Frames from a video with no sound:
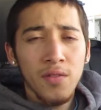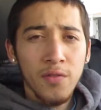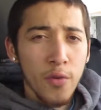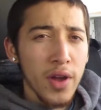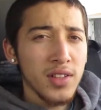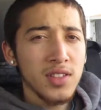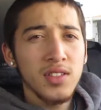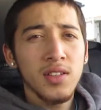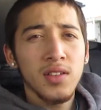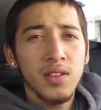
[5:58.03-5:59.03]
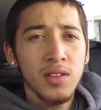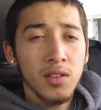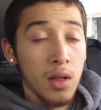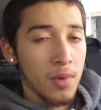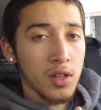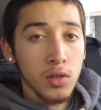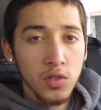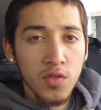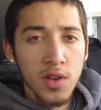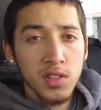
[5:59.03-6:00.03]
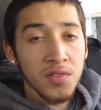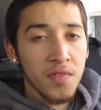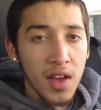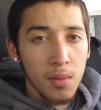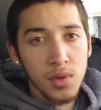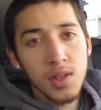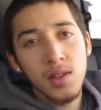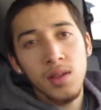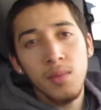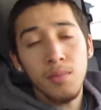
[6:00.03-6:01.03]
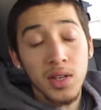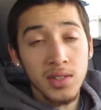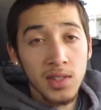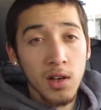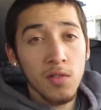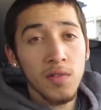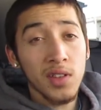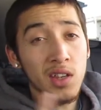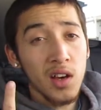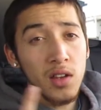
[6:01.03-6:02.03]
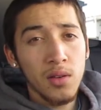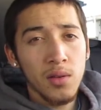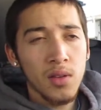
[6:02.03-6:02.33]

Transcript: Friends, I mean close friends, family, myself, and God.